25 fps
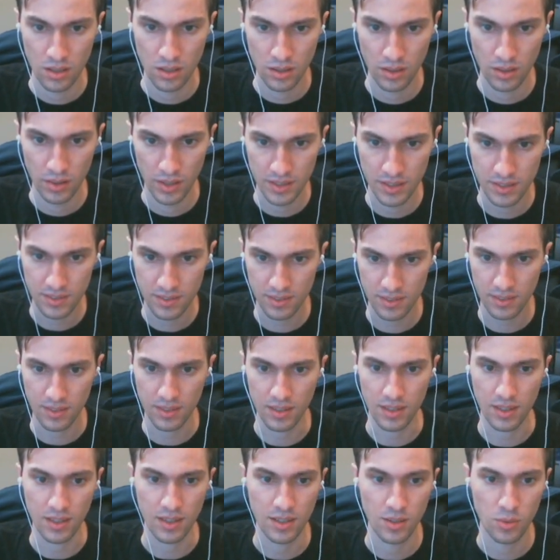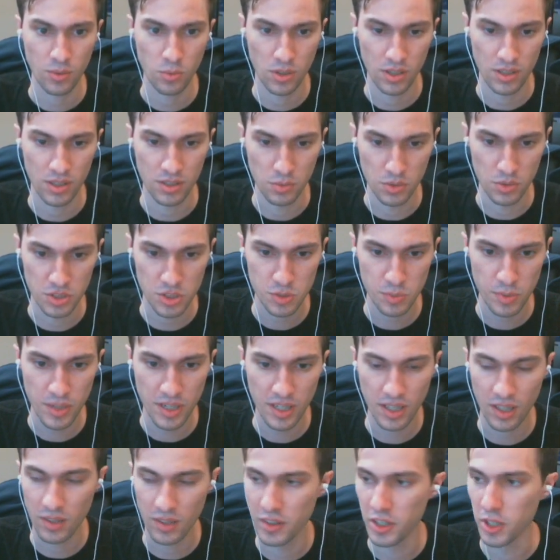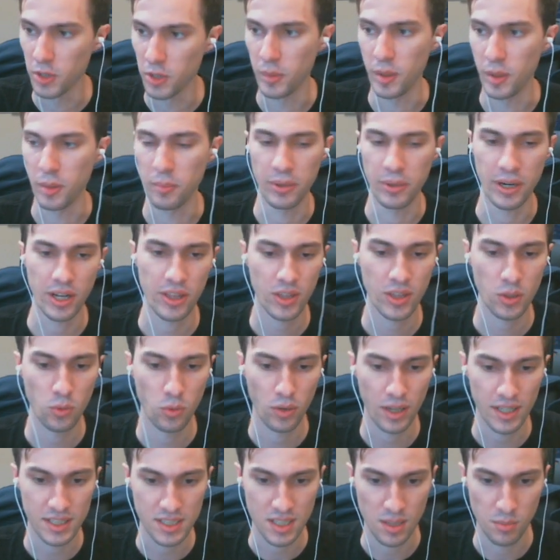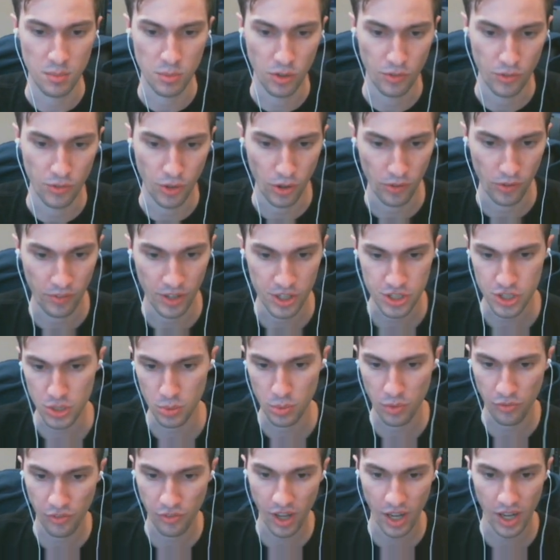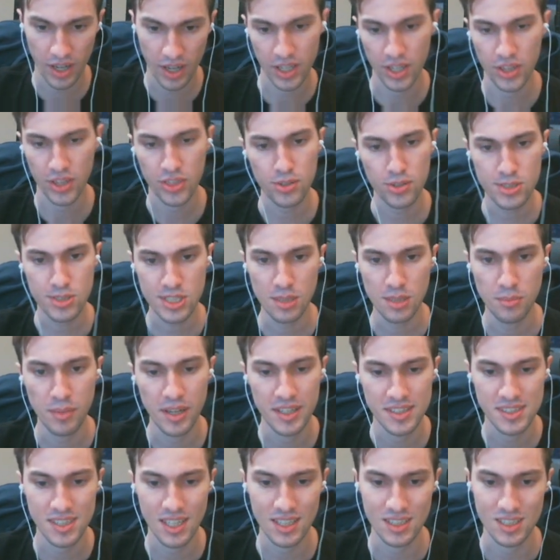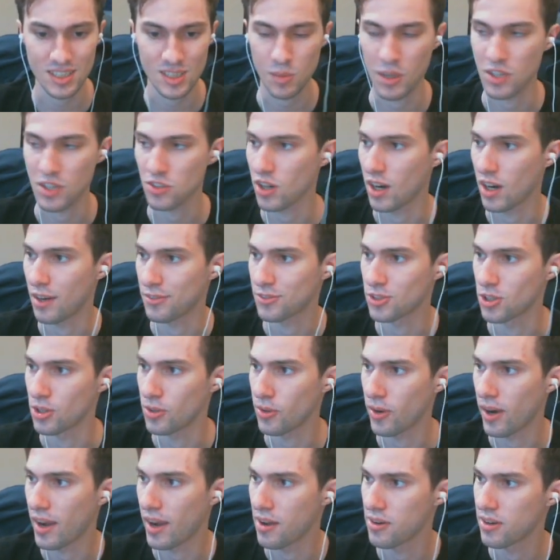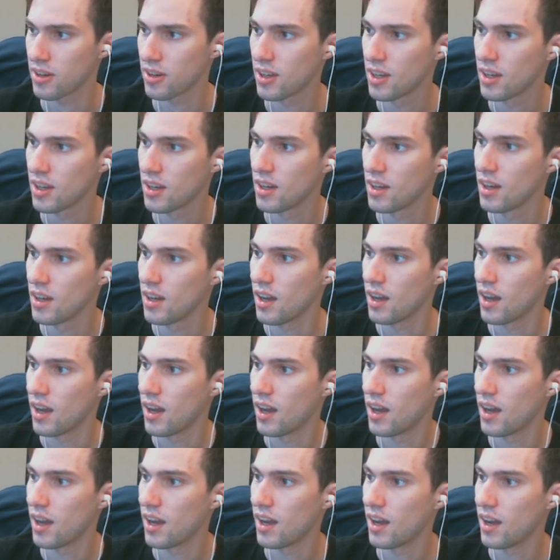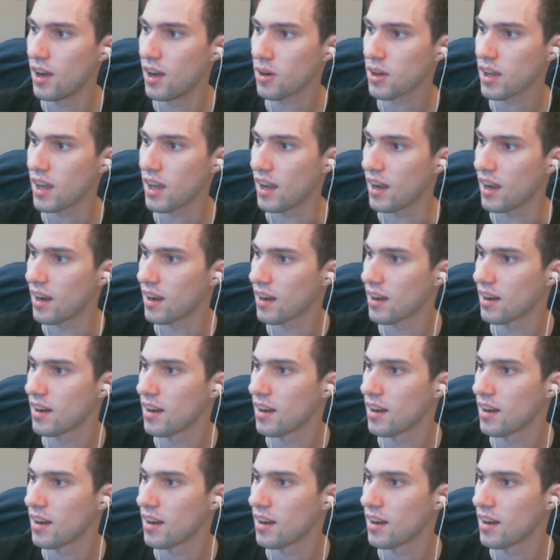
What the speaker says: Let's see. We're spinning a little bit, but I think we'll get to the maneuver node eventually. We've got 13 minutes to get the spacecraft turned around. Okay.